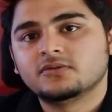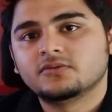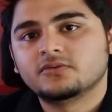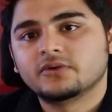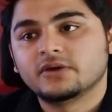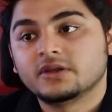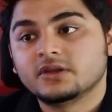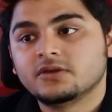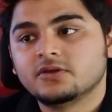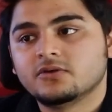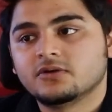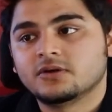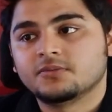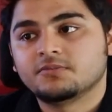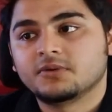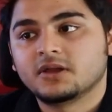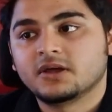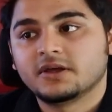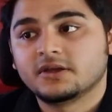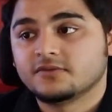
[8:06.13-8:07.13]
when you're
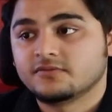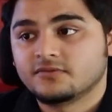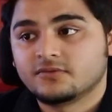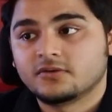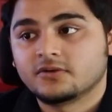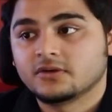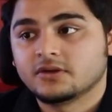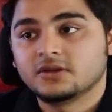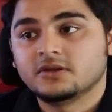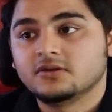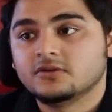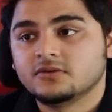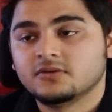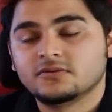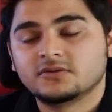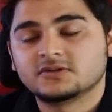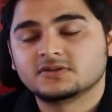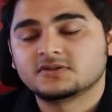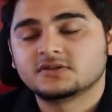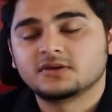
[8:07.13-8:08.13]
applying for any
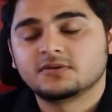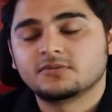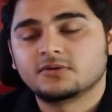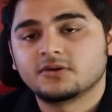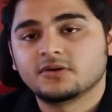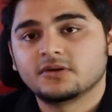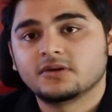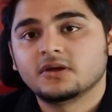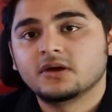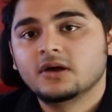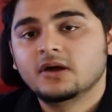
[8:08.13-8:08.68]
university abroad.